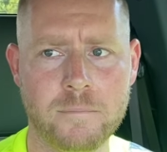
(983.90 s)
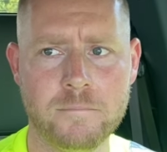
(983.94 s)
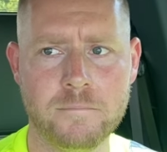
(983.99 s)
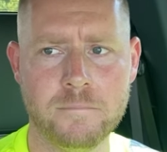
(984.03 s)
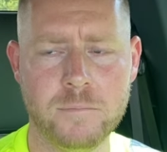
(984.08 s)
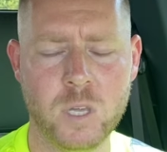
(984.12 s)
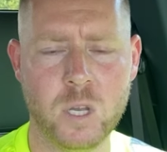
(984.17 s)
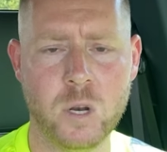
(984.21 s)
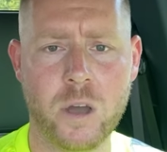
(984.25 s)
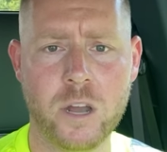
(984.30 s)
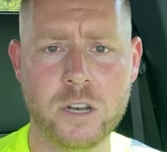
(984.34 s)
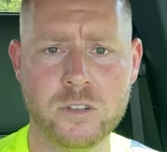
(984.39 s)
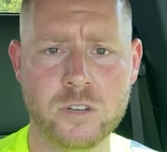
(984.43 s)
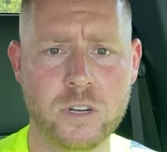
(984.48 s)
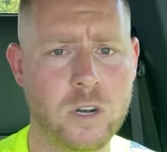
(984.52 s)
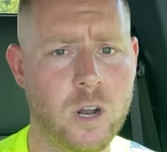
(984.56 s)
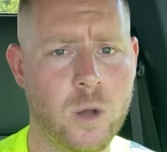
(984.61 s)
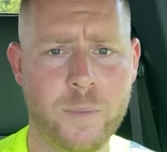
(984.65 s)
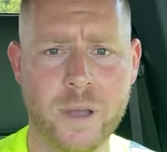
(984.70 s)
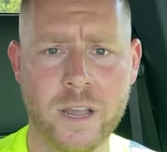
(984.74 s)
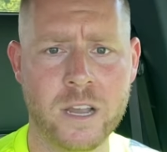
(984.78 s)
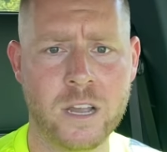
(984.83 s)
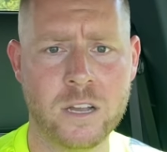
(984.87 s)
You know, I treat
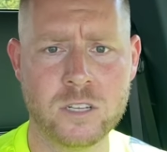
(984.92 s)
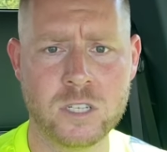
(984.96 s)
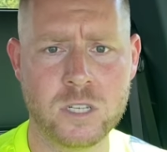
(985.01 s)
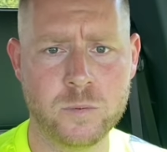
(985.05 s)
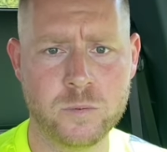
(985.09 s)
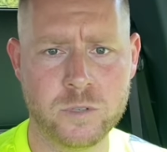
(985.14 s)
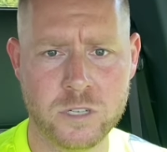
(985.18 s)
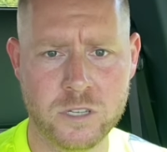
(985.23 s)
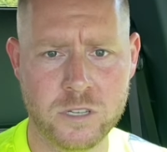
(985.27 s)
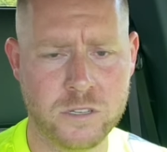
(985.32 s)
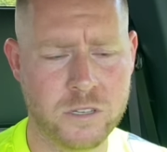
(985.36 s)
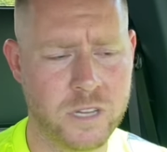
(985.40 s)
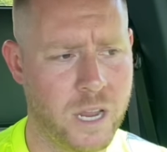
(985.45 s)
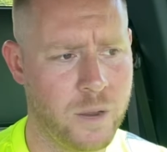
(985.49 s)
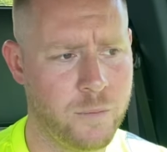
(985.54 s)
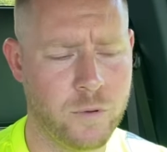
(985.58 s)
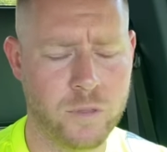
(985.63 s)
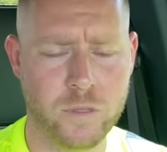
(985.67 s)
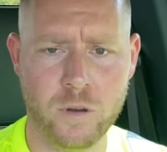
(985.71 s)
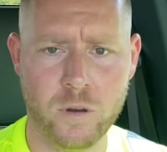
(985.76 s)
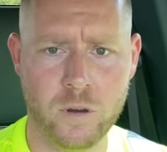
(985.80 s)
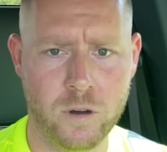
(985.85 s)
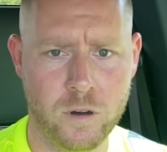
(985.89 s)
all my customers the same,
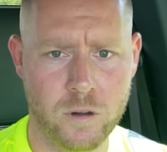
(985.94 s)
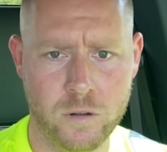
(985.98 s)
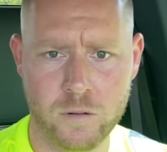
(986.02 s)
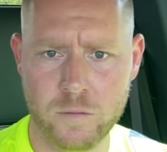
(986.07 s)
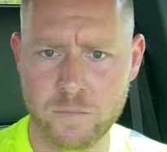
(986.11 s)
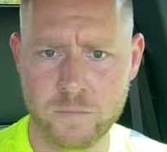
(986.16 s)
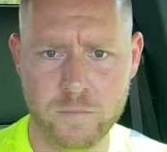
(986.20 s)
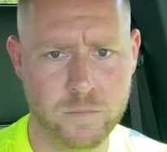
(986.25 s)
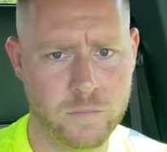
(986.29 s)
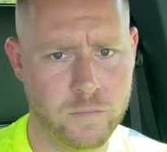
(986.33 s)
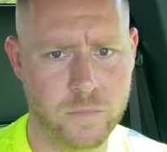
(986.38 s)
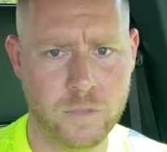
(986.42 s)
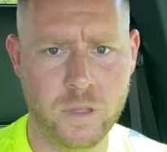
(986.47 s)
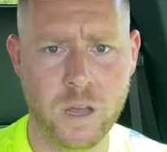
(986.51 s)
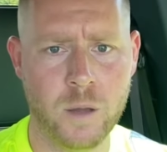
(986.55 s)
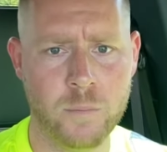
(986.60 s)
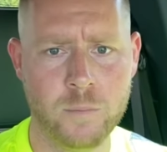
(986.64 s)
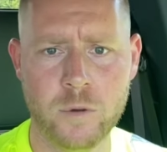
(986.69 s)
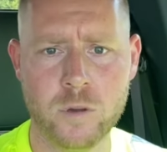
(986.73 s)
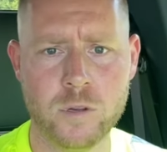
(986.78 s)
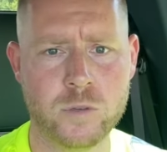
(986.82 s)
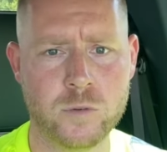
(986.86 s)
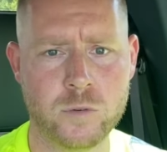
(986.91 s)
with all
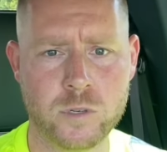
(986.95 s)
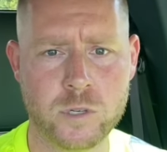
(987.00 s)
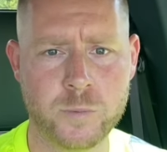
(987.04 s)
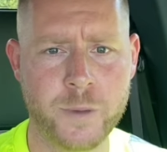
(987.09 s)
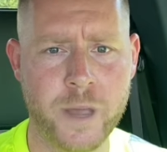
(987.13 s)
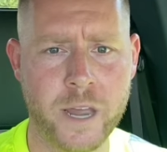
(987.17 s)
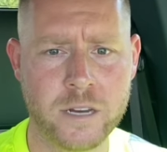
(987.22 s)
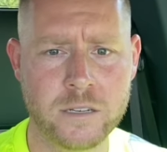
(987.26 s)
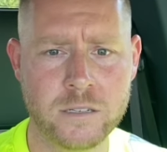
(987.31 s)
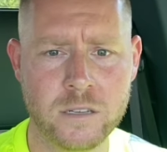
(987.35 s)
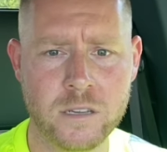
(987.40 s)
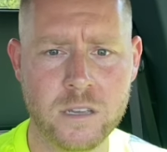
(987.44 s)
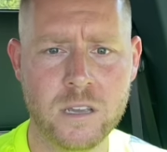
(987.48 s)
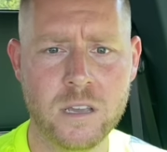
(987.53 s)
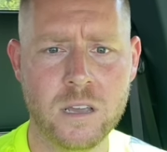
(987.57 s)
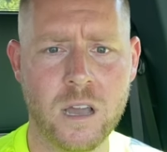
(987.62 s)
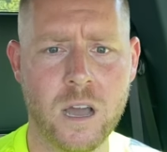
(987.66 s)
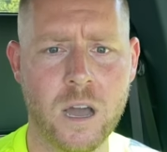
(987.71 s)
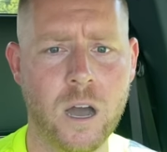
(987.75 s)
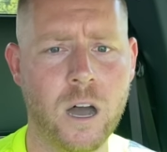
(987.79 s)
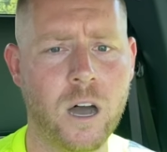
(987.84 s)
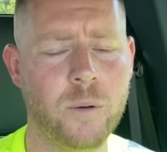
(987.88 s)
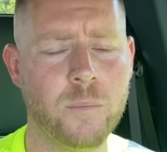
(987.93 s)
utmost respect.
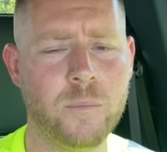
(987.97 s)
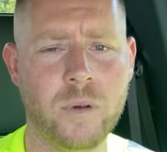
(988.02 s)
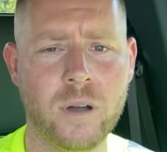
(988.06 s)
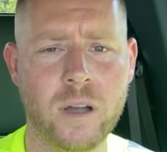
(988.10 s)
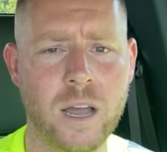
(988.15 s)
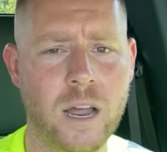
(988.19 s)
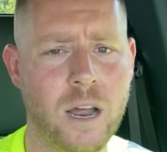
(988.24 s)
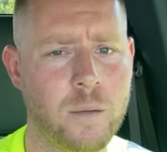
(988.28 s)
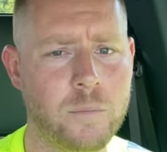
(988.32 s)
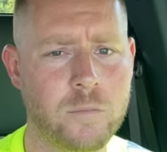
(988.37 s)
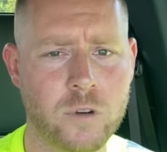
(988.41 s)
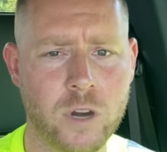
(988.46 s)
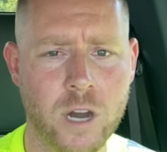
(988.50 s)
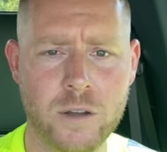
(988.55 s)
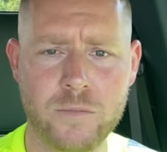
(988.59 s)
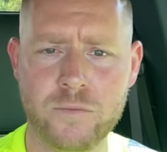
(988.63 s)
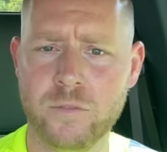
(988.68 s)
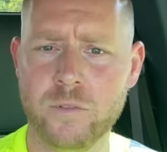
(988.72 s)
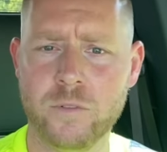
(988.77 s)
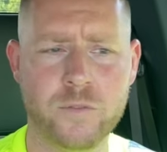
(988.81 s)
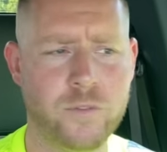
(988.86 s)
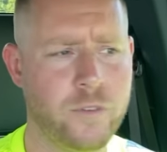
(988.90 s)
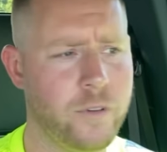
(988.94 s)
I'm
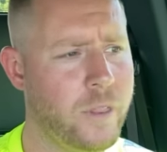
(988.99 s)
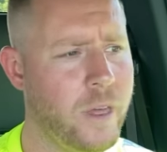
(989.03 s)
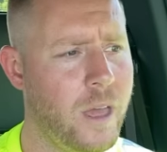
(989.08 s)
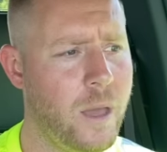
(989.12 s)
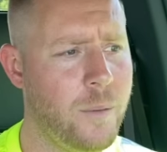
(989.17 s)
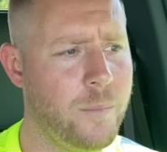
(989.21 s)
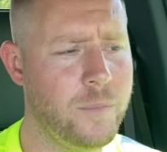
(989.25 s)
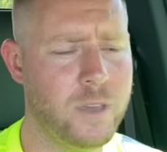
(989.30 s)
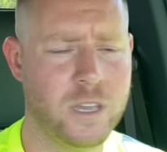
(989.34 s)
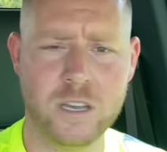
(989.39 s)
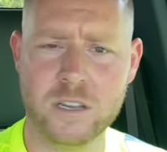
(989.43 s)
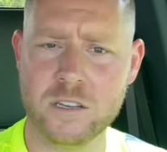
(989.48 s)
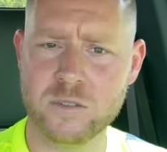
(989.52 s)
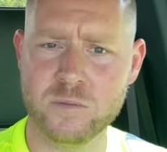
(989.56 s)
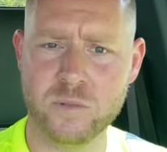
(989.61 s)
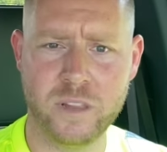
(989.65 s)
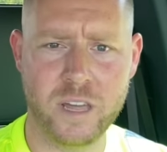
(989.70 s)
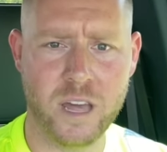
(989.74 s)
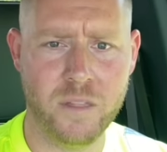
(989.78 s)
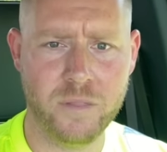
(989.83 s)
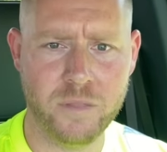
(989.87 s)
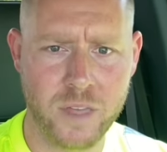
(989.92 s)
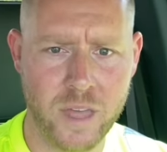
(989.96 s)
grateful for them, because
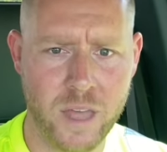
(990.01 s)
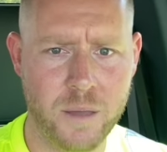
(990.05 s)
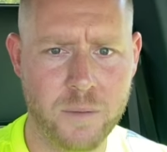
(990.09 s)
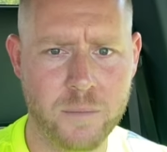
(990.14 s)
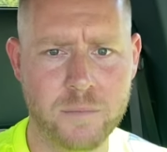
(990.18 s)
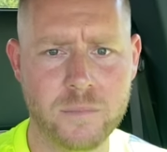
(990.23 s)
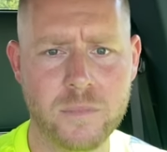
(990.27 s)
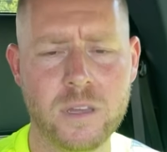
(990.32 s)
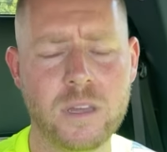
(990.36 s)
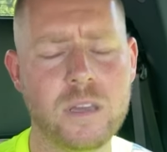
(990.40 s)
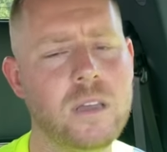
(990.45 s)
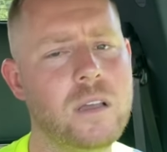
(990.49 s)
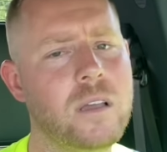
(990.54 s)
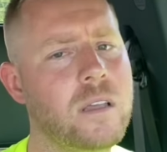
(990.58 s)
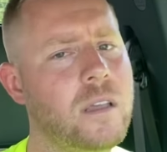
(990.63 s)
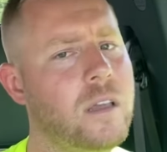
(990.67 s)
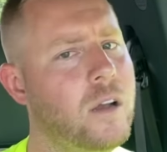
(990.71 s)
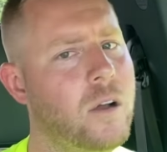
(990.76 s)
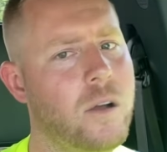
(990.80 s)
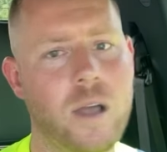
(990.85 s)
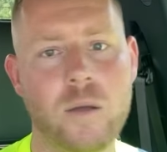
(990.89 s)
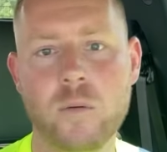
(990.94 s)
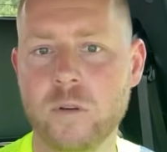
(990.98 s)
without them, you
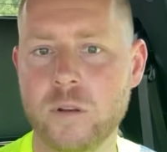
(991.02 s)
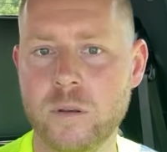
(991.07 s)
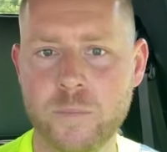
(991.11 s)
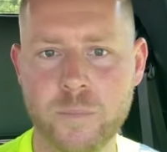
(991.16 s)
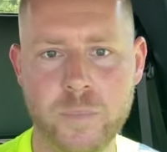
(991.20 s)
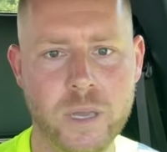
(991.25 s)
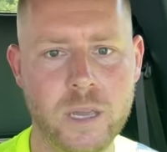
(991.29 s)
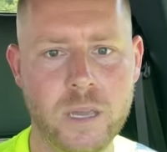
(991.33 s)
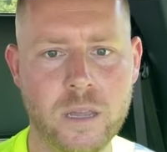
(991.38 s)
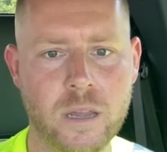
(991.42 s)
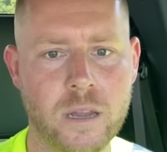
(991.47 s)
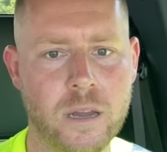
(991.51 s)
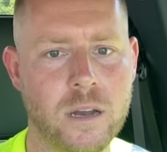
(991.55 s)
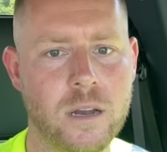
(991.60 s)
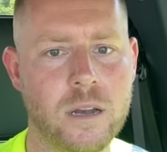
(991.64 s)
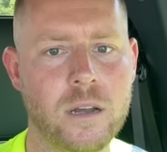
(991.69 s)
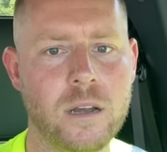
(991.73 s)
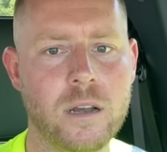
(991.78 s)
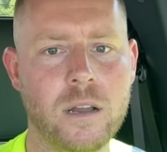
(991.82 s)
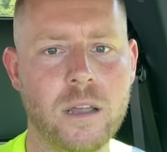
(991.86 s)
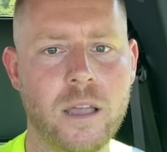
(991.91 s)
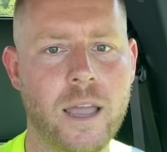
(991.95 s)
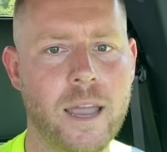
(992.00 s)
know, I wouldn't be here,
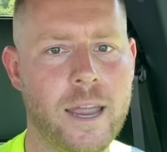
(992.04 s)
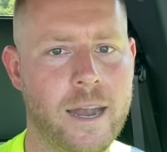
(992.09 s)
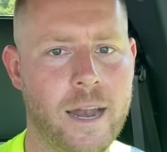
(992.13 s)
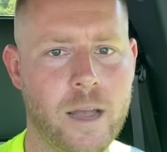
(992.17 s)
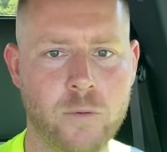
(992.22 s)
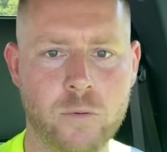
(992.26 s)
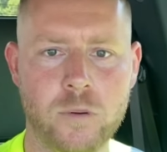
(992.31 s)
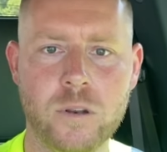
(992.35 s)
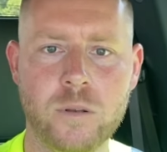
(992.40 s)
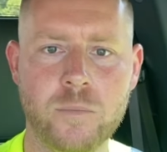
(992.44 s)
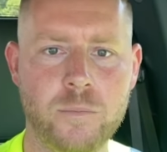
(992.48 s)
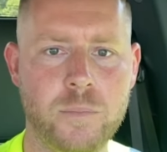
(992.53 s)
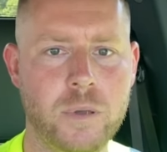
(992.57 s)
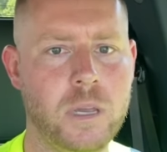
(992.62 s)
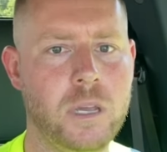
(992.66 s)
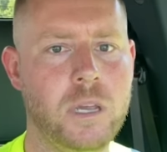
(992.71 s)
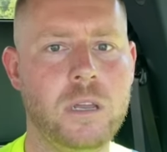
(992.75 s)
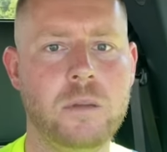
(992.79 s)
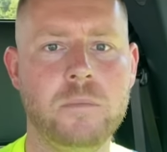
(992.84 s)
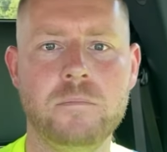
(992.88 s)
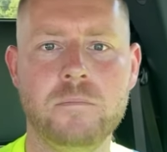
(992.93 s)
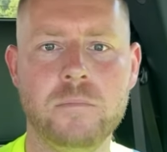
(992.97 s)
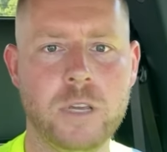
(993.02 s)
and I wouldn't
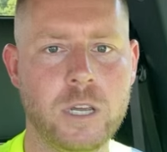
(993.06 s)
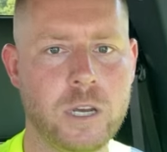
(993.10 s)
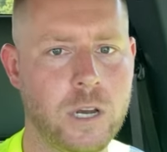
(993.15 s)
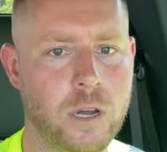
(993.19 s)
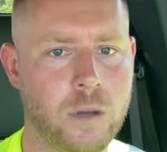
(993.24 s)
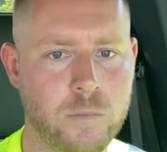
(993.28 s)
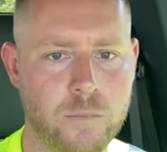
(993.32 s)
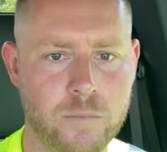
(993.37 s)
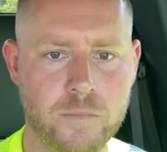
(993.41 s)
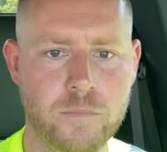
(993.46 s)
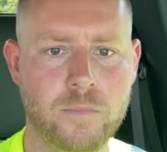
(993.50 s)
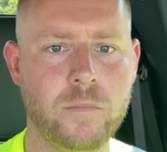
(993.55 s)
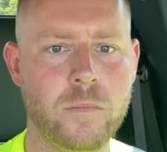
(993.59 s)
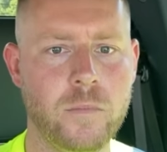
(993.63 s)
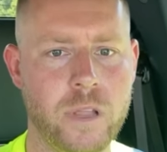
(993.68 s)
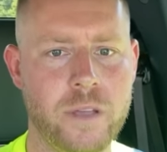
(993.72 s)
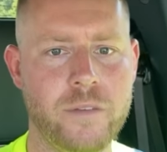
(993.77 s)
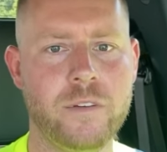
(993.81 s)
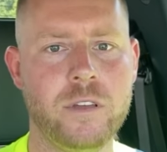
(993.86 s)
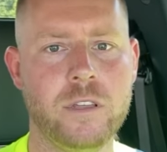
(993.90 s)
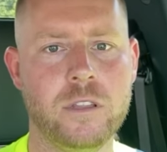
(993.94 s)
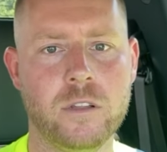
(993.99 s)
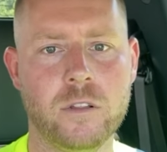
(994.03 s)
be, you know,
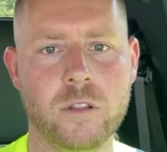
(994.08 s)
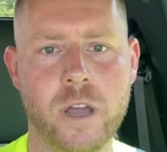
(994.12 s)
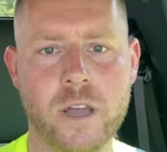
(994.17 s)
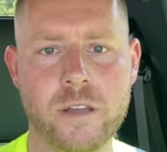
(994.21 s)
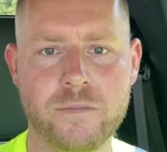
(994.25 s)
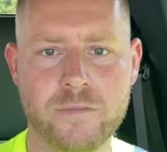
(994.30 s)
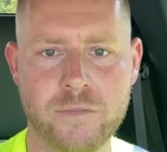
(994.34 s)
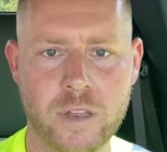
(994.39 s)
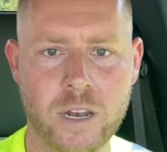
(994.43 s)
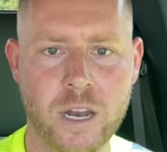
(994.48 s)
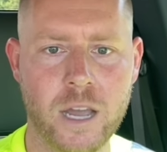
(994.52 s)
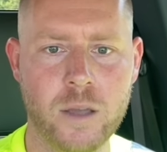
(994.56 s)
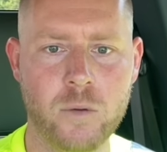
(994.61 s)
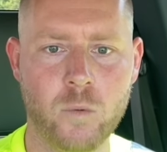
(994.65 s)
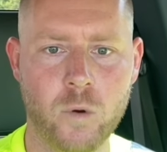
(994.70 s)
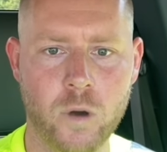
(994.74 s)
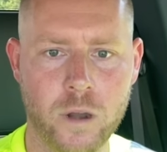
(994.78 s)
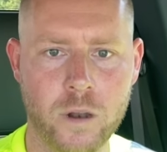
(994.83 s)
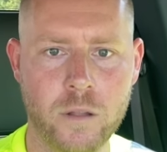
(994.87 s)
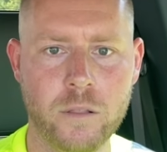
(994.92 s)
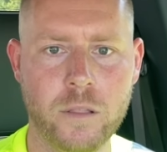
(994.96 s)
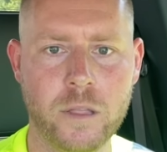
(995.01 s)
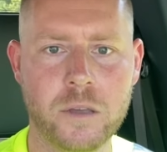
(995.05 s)
living the life that I
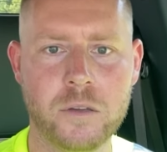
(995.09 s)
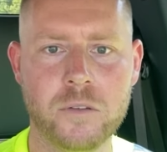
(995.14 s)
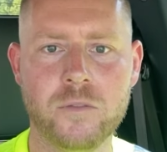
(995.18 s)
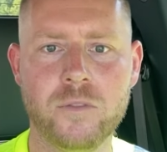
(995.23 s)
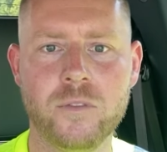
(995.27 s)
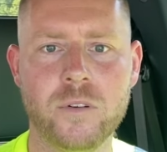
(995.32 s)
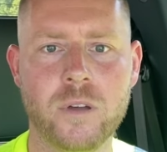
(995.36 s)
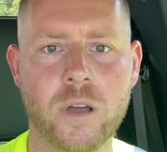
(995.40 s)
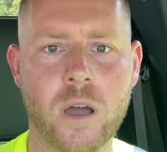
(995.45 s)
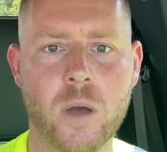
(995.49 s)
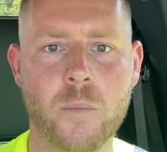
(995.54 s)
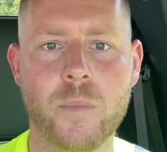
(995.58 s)
want to live.